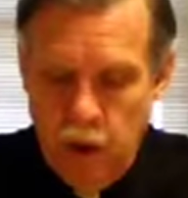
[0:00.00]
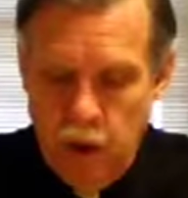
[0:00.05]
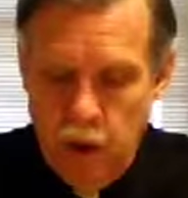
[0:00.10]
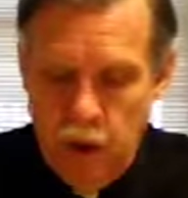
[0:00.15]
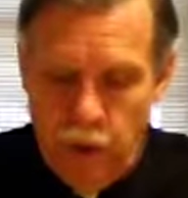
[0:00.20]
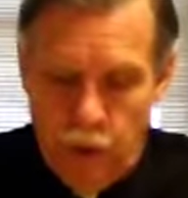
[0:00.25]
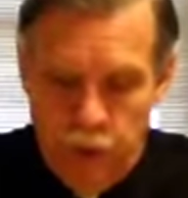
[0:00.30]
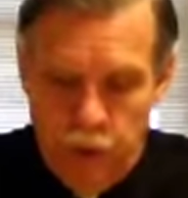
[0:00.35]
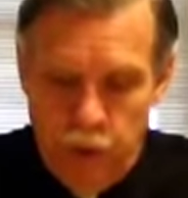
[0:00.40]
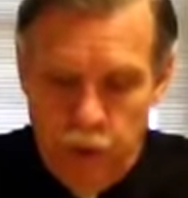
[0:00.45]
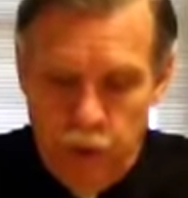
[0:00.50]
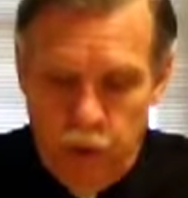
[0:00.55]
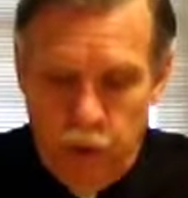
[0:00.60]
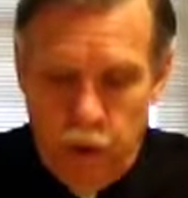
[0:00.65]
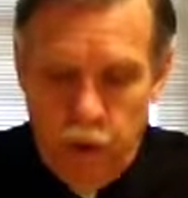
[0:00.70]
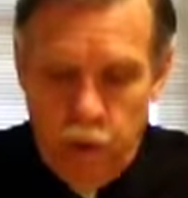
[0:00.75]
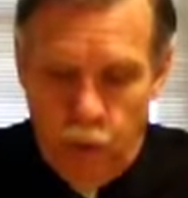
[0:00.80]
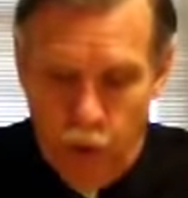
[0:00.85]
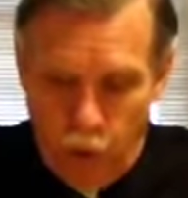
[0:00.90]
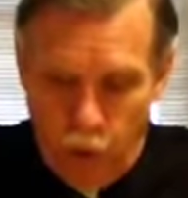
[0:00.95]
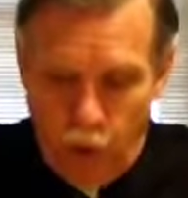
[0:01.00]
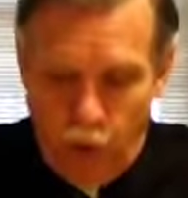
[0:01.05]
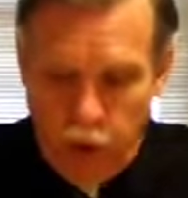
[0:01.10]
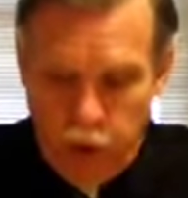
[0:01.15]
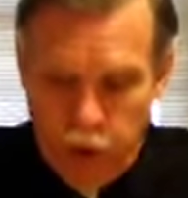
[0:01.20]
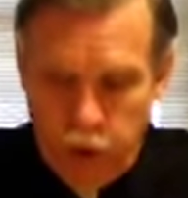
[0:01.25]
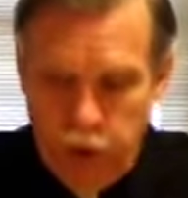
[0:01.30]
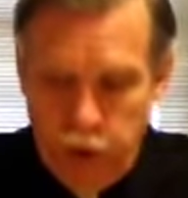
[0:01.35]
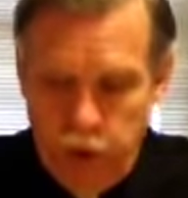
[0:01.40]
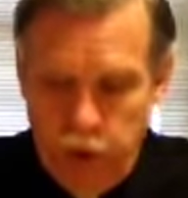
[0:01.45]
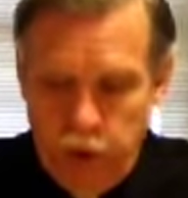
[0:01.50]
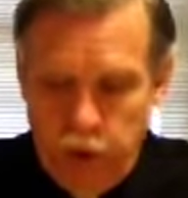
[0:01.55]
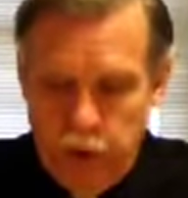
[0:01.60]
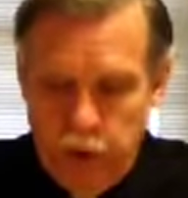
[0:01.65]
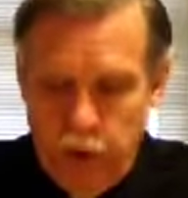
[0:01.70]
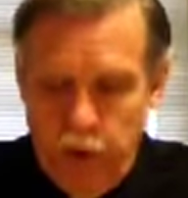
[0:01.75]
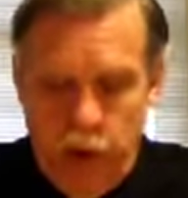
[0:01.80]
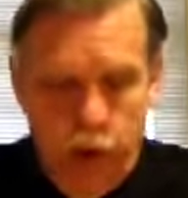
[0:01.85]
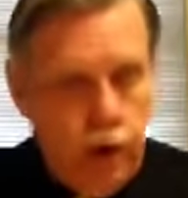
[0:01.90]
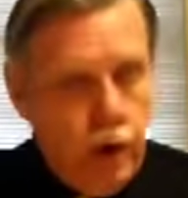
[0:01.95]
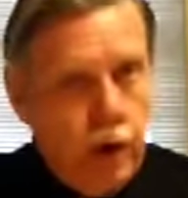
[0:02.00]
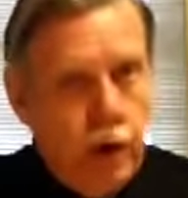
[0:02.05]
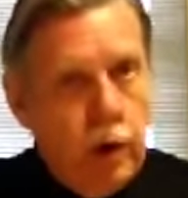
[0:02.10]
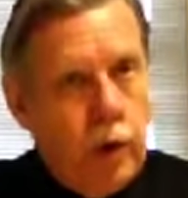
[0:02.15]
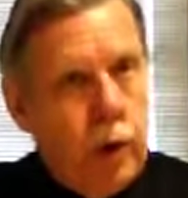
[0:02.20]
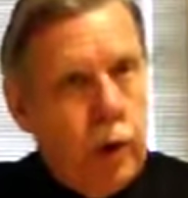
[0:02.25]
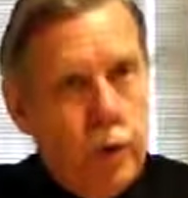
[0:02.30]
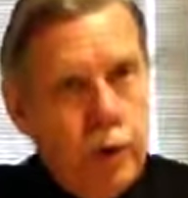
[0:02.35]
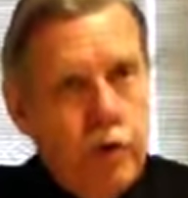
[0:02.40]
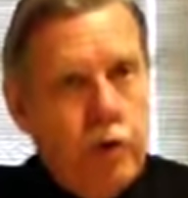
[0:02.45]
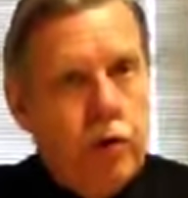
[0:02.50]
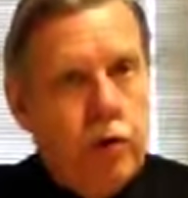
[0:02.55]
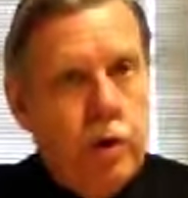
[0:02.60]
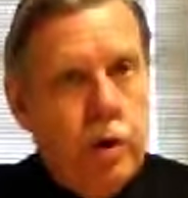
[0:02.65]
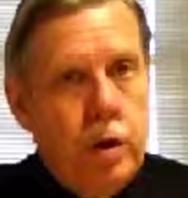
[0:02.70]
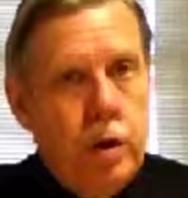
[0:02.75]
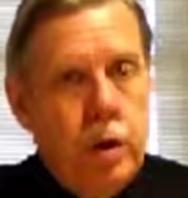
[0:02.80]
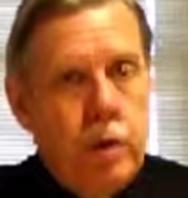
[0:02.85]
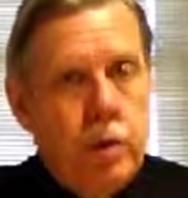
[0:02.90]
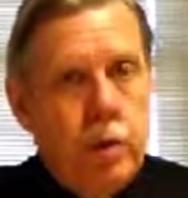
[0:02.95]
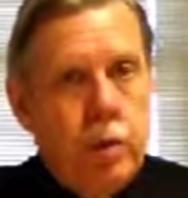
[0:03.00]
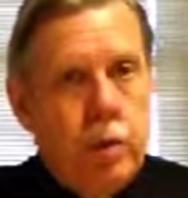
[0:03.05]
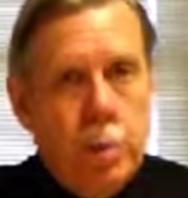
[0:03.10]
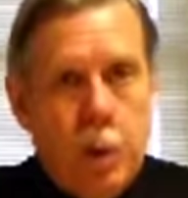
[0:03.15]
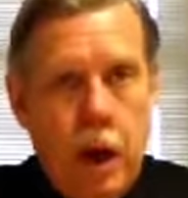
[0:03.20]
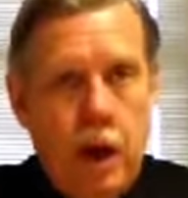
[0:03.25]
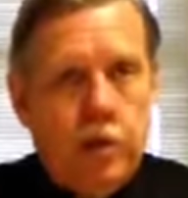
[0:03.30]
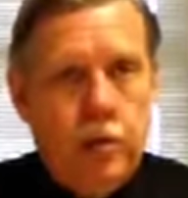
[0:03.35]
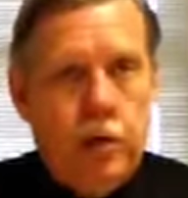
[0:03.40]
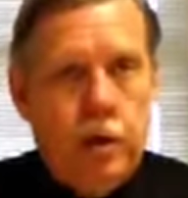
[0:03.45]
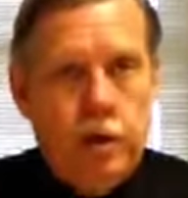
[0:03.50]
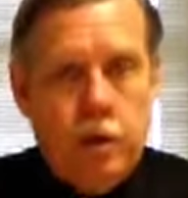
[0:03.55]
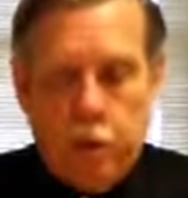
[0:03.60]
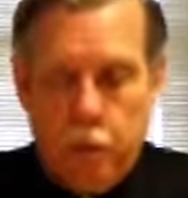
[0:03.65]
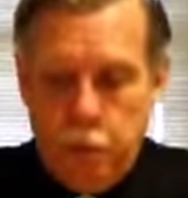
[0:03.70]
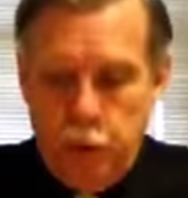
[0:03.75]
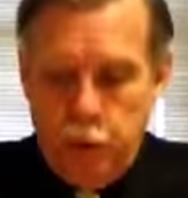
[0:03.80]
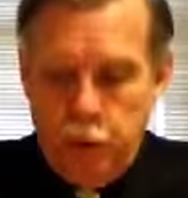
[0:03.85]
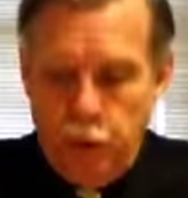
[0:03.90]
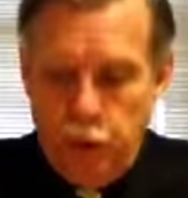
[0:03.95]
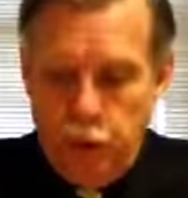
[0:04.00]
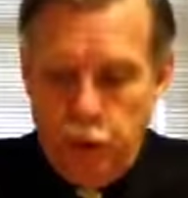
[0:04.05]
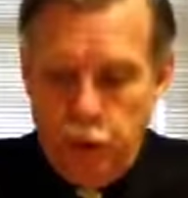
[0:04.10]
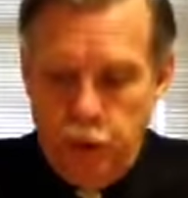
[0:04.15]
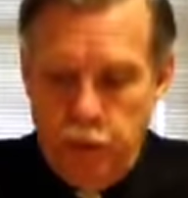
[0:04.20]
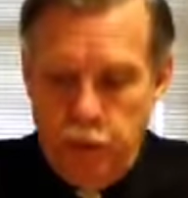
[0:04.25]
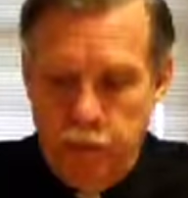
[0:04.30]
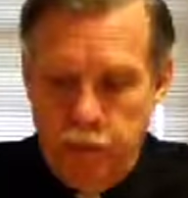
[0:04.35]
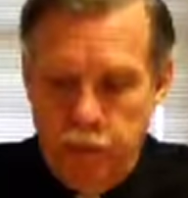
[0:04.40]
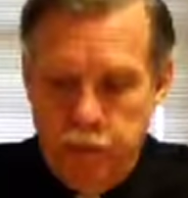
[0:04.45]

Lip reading: When World War II ended, rich deposits of petroleum